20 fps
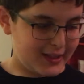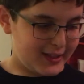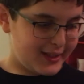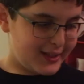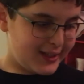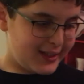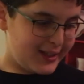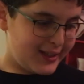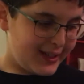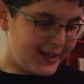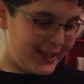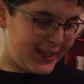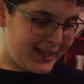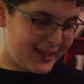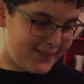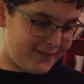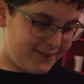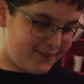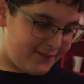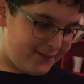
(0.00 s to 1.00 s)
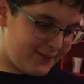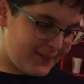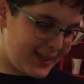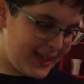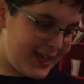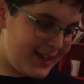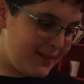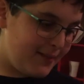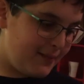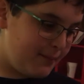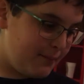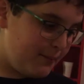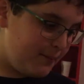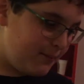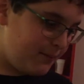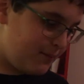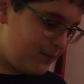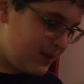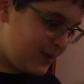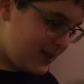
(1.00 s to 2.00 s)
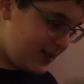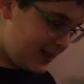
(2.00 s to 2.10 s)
And it's not 3D.